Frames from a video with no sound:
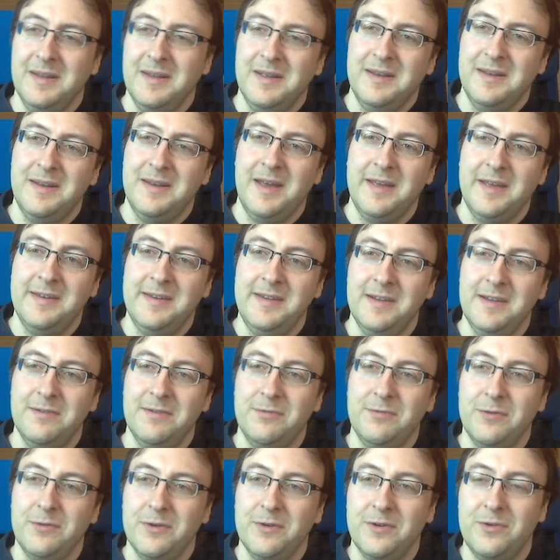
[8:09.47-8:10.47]
idea
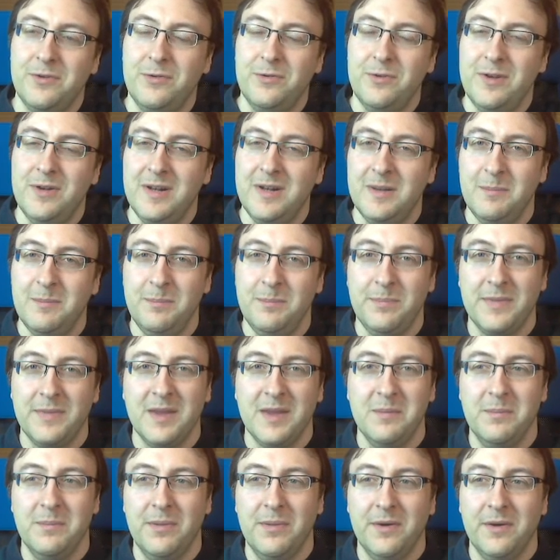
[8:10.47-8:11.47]
for a cool
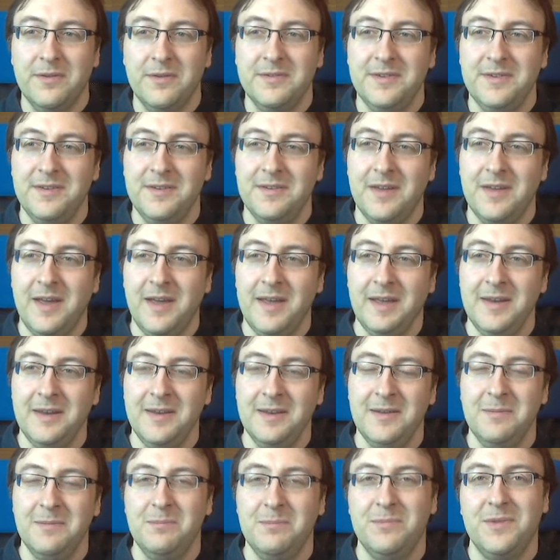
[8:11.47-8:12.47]
boss design,
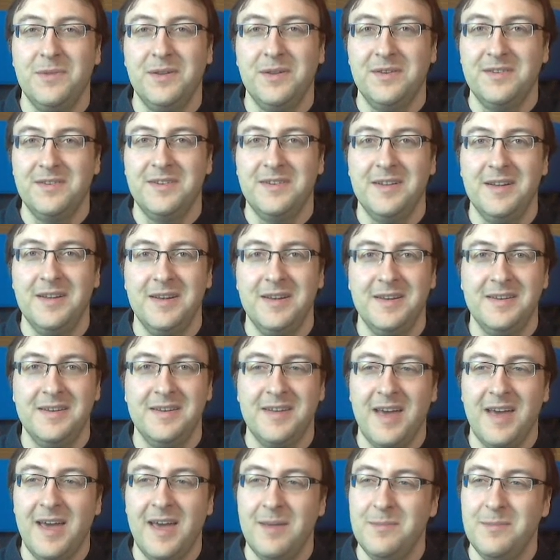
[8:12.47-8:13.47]
there's still
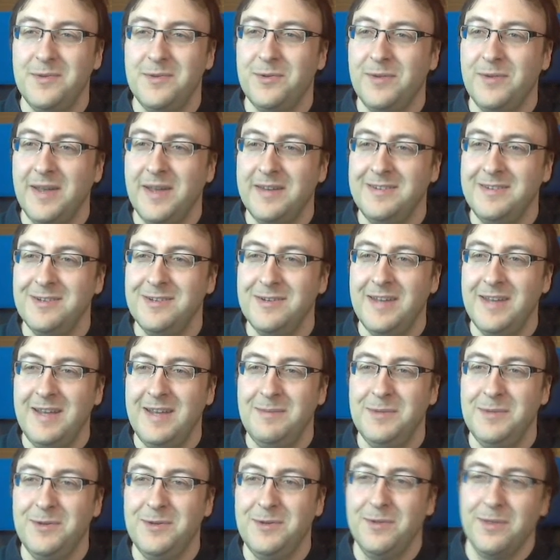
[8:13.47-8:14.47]
time to get your
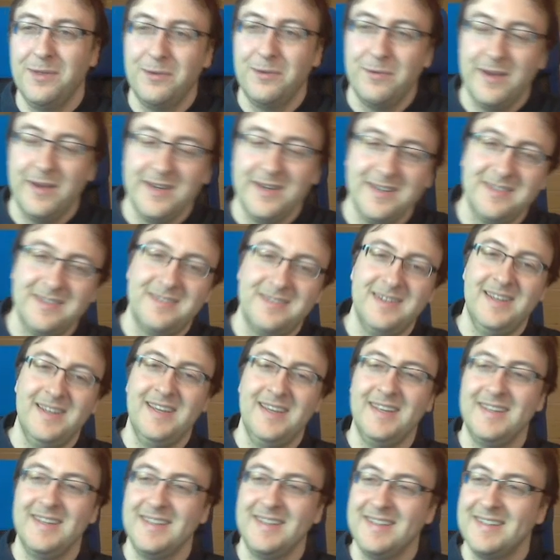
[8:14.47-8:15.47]
name into the credits
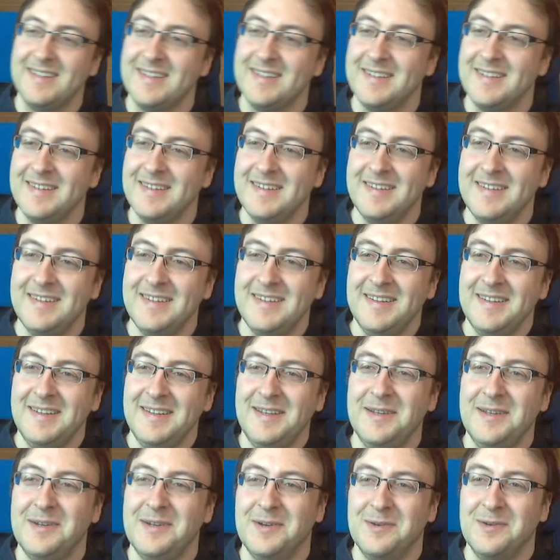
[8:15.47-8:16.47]
and,
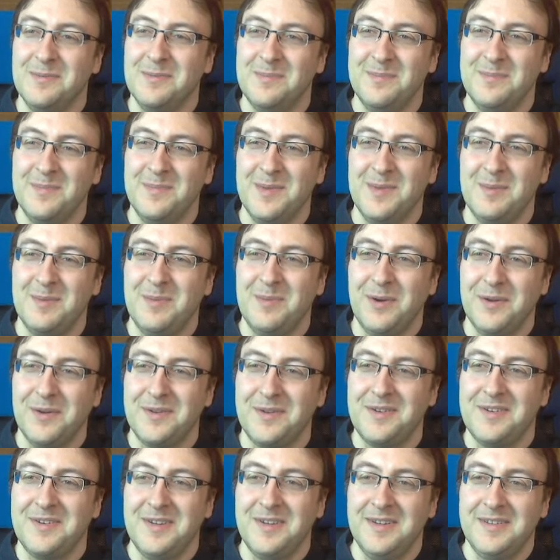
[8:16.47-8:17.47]
you know,
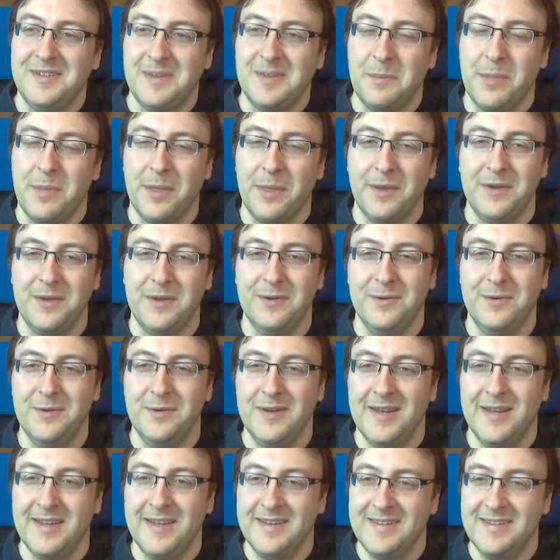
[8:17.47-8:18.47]
post something
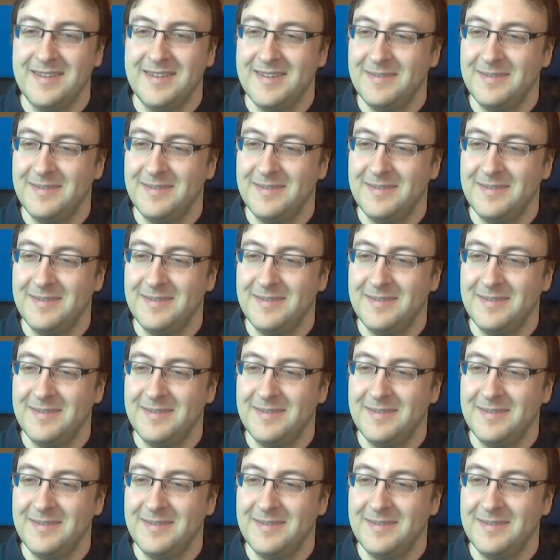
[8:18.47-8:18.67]
cool and